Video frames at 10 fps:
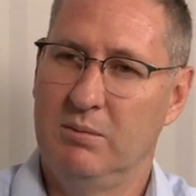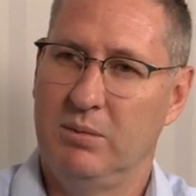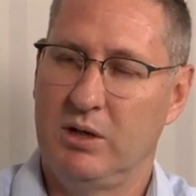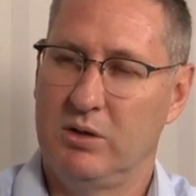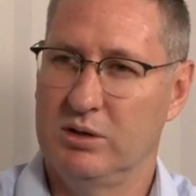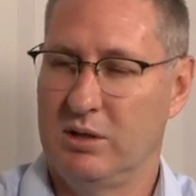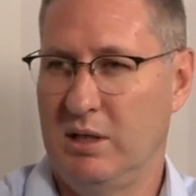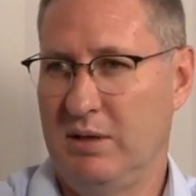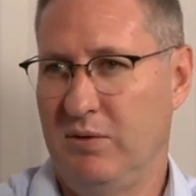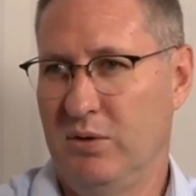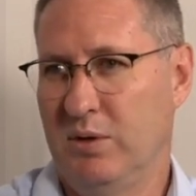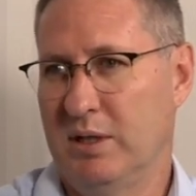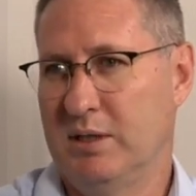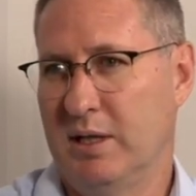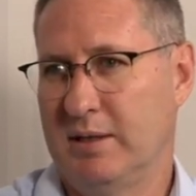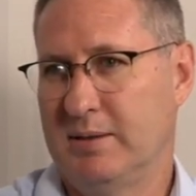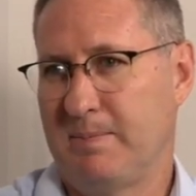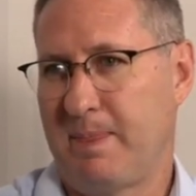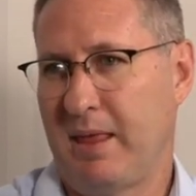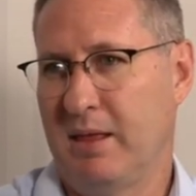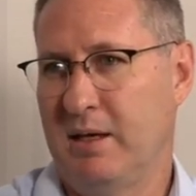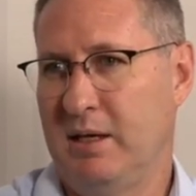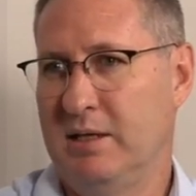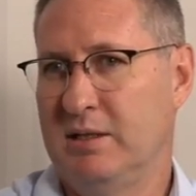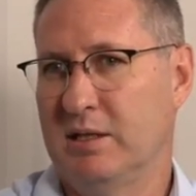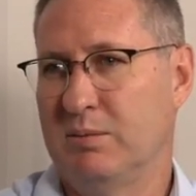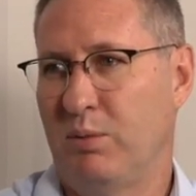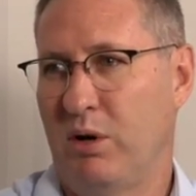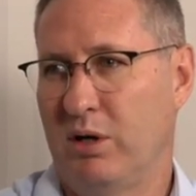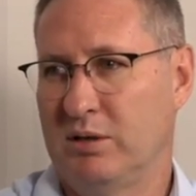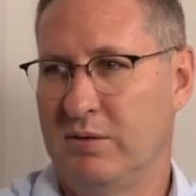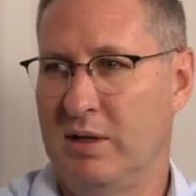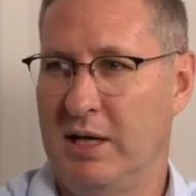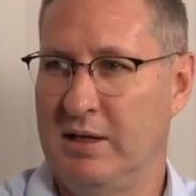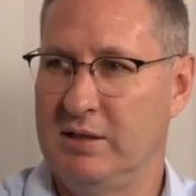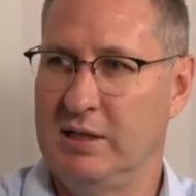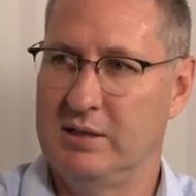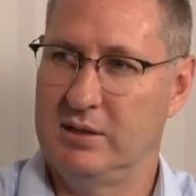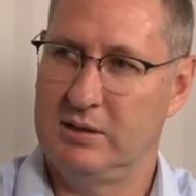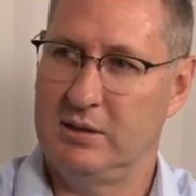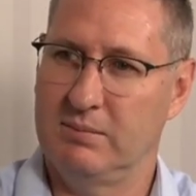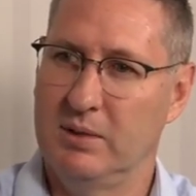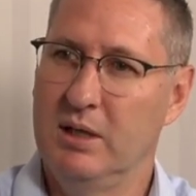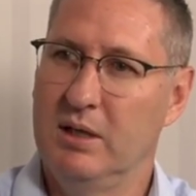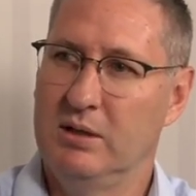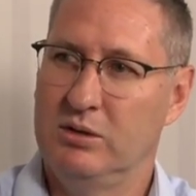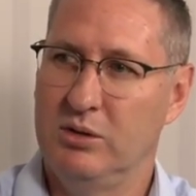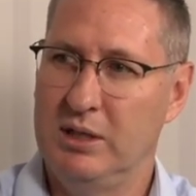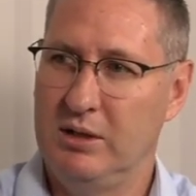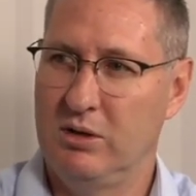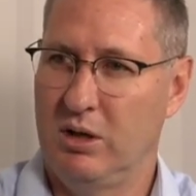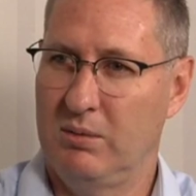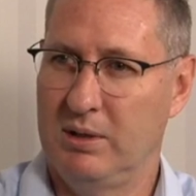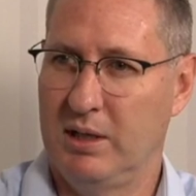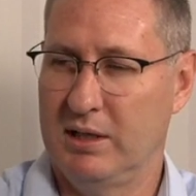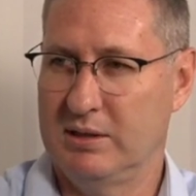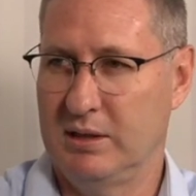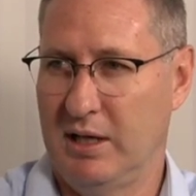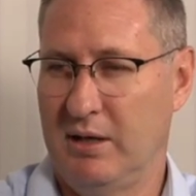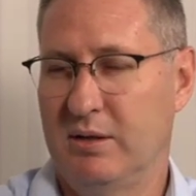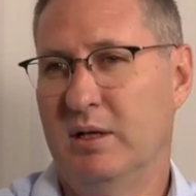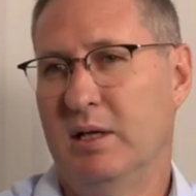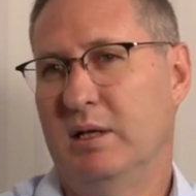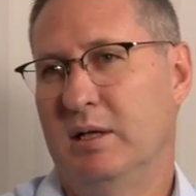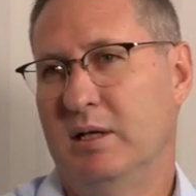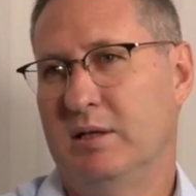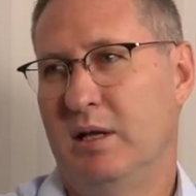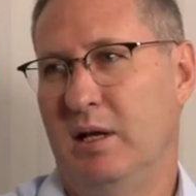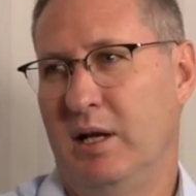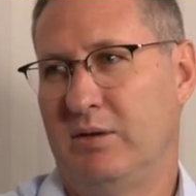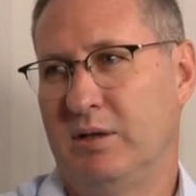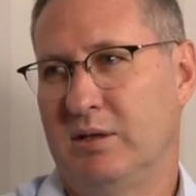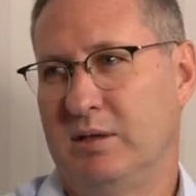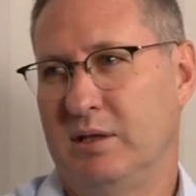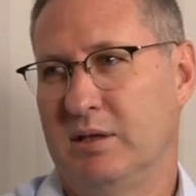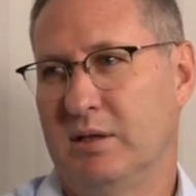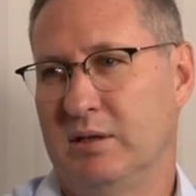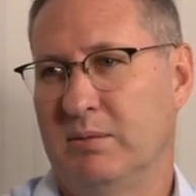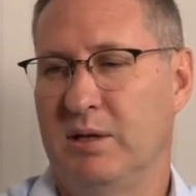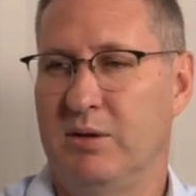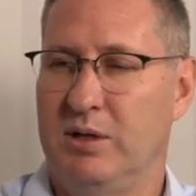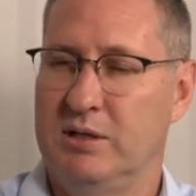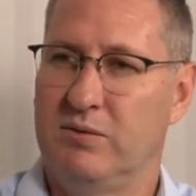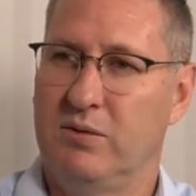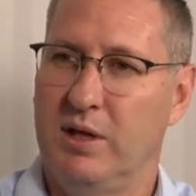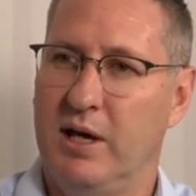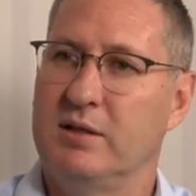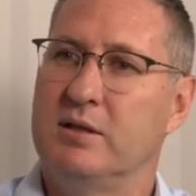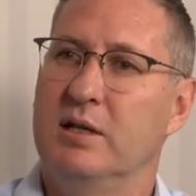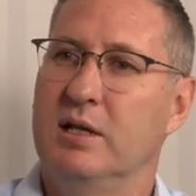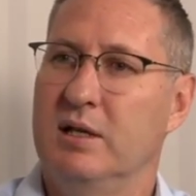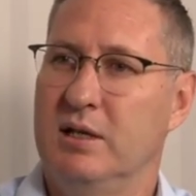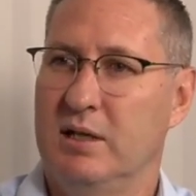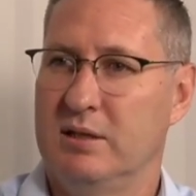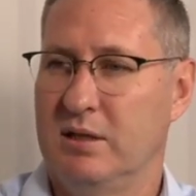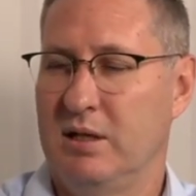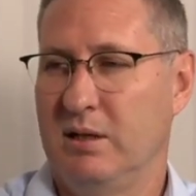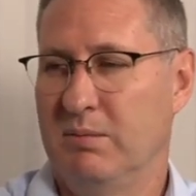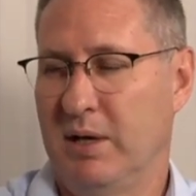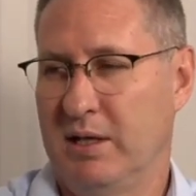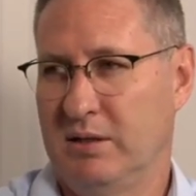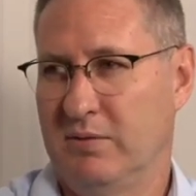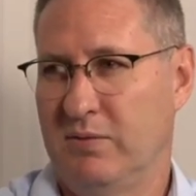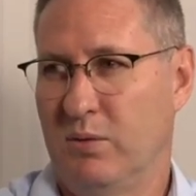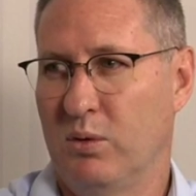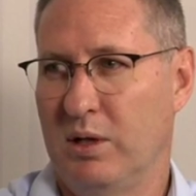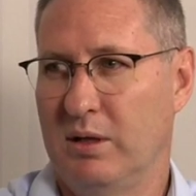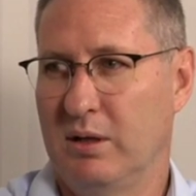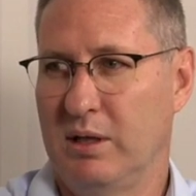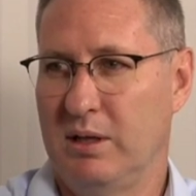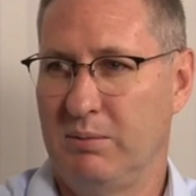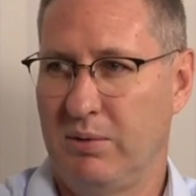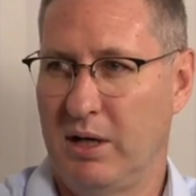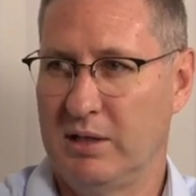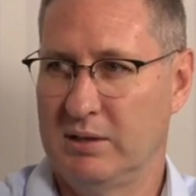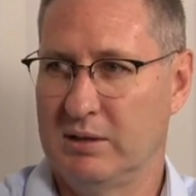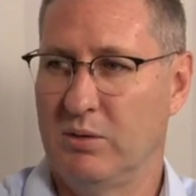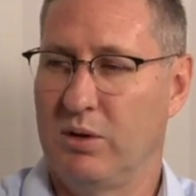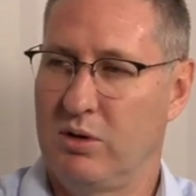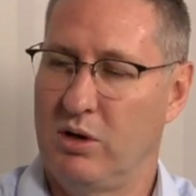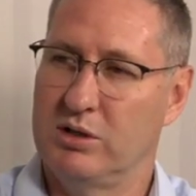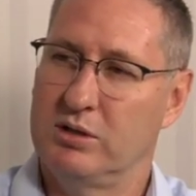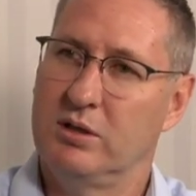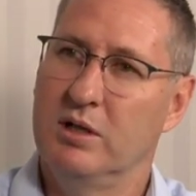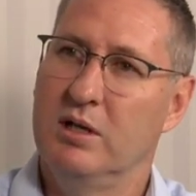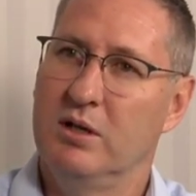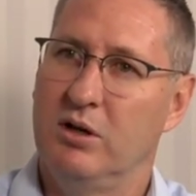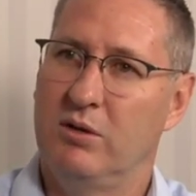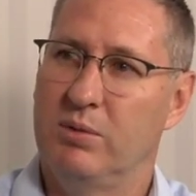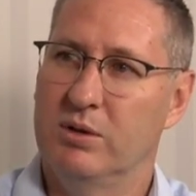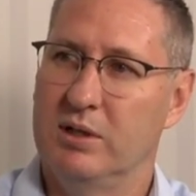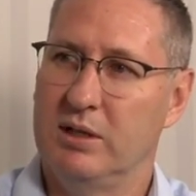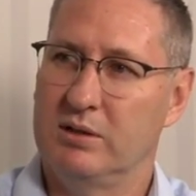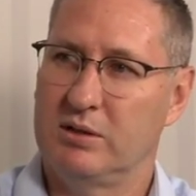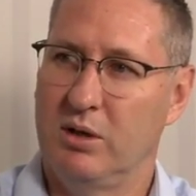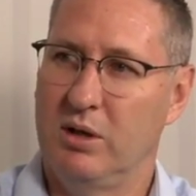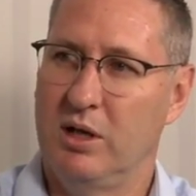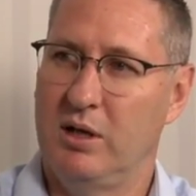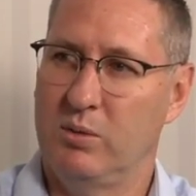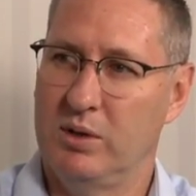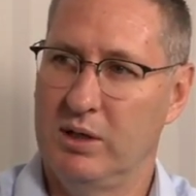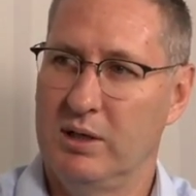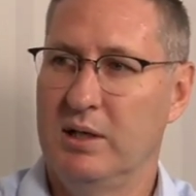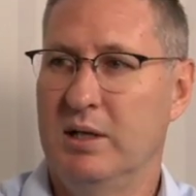because the view is that the easiest part of the energy system to decarbonize now is the electricity system, and the reason for that is the massive fall in the prices or the cost of building solar and wind